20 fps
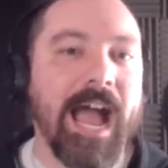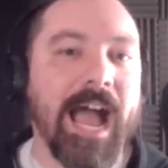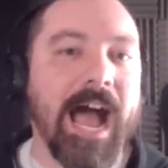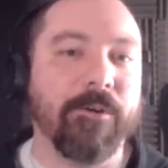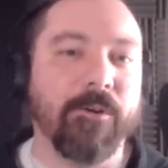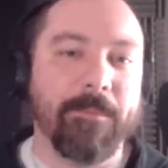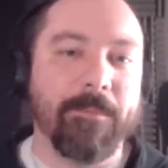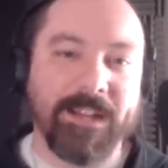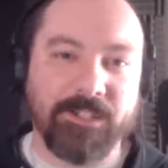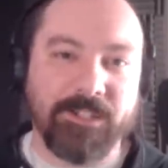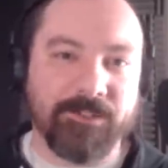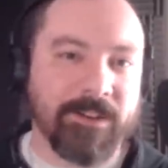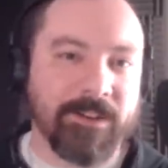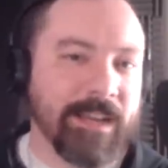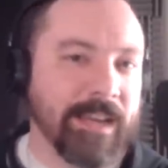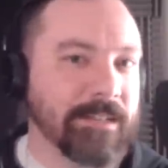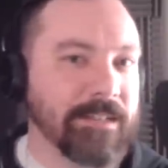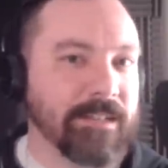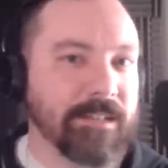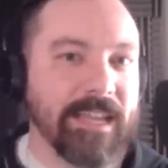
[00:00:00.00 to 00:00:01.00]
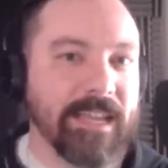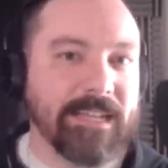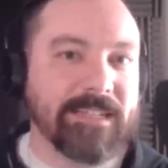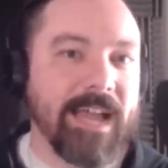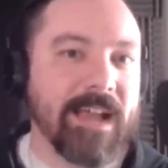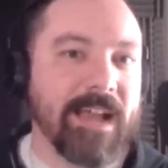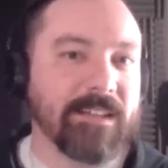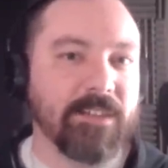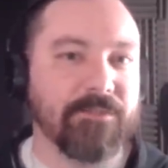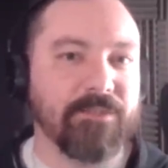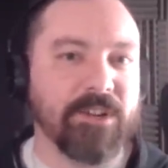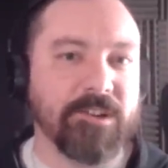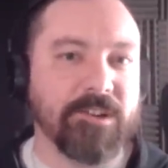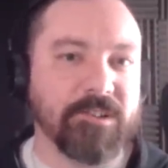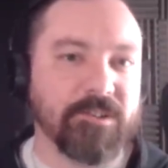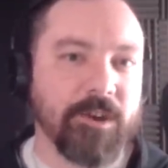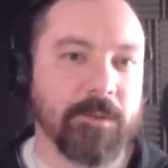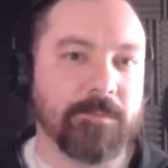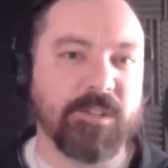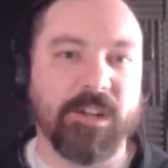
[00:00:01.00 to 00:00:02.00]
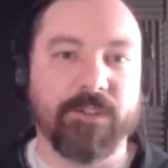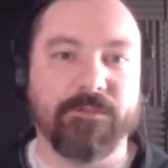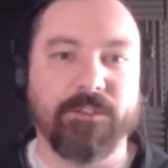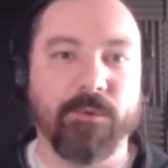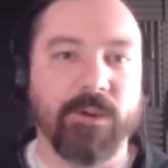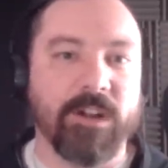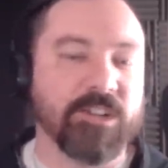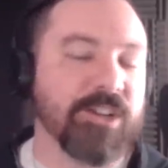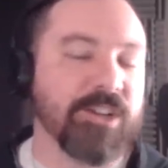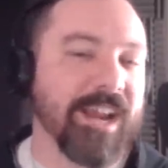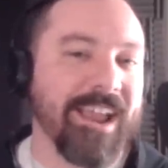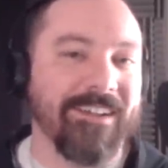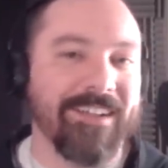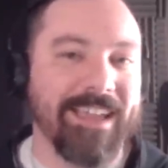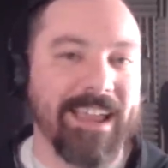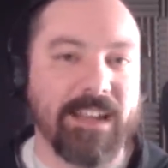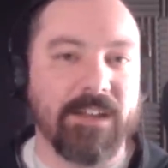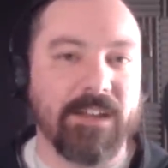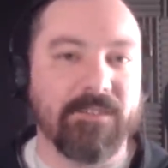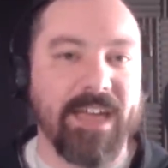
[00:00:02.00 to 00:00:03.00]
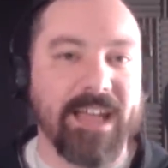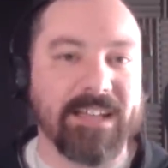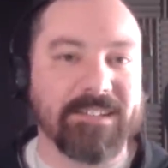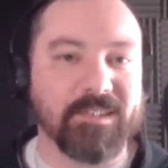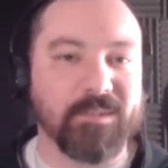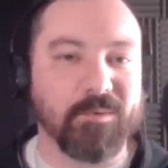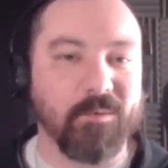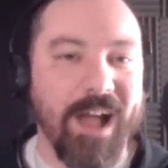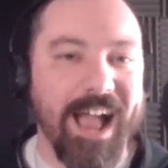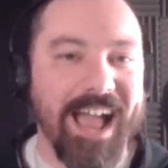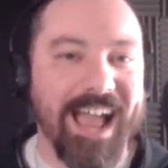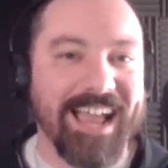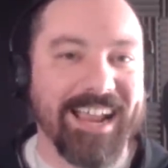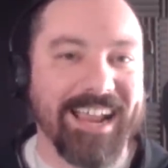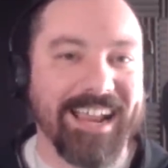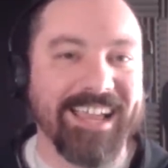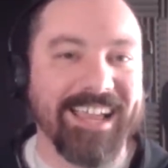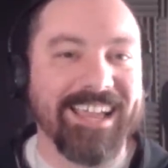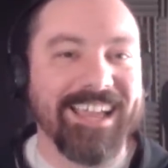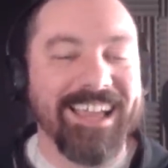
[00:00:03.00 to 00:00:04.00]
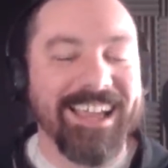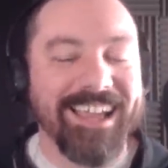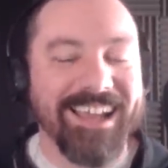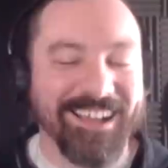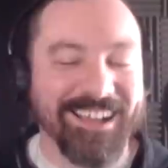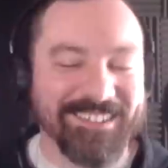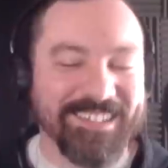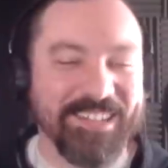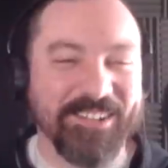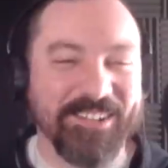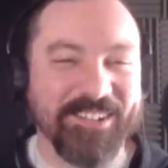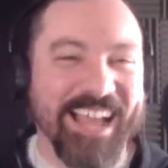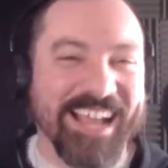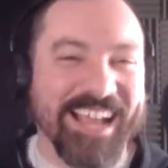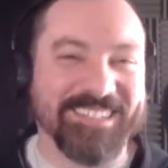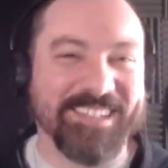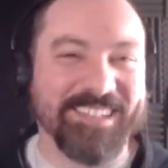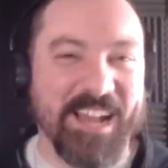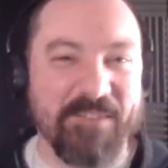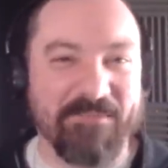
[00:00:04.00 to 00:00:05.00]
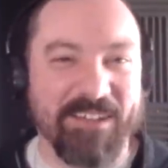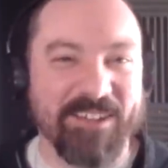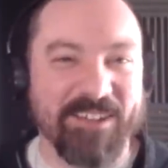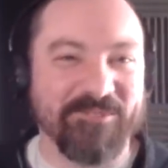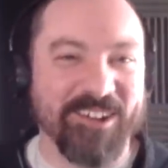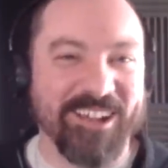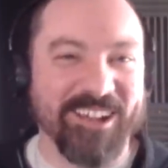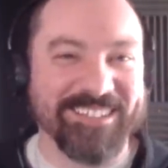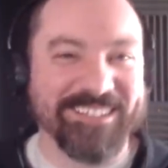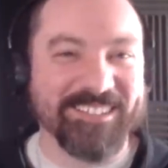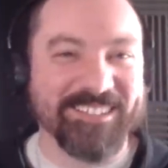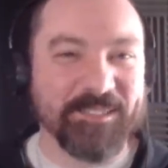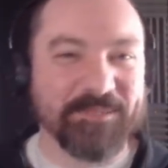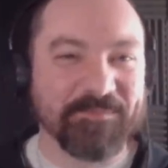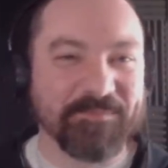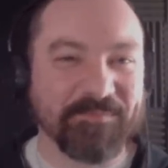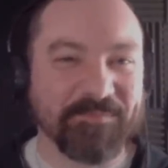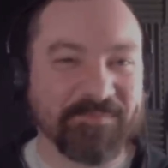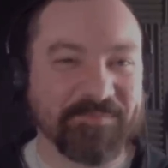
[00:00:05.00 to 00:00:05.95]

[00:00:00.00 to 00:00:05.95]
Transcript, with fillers: I will make sure again to link down in the video description if you want to check out any of that swag. Until next time, my friends.